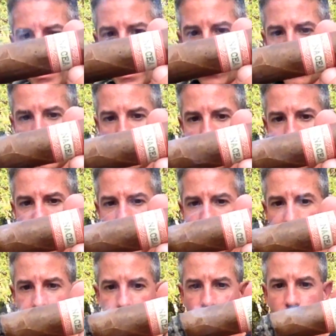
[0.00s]
now of the
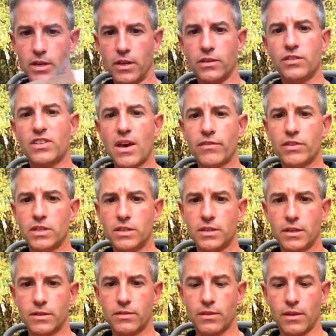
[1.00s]
Panacea
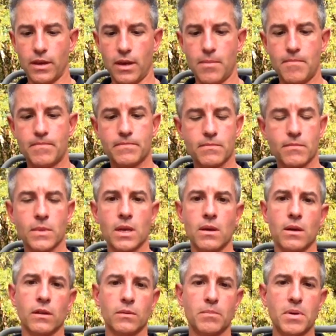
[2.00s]
760.
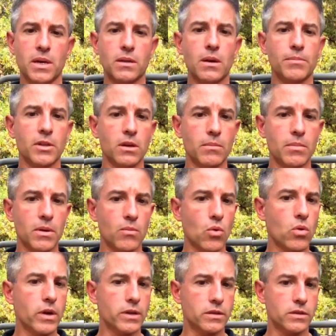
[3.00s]
It's picked up a little bit
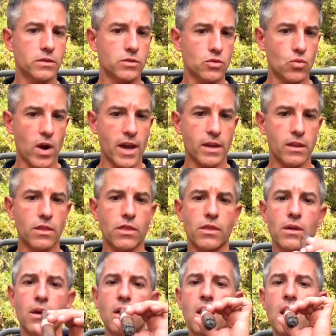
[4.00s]
more in strength.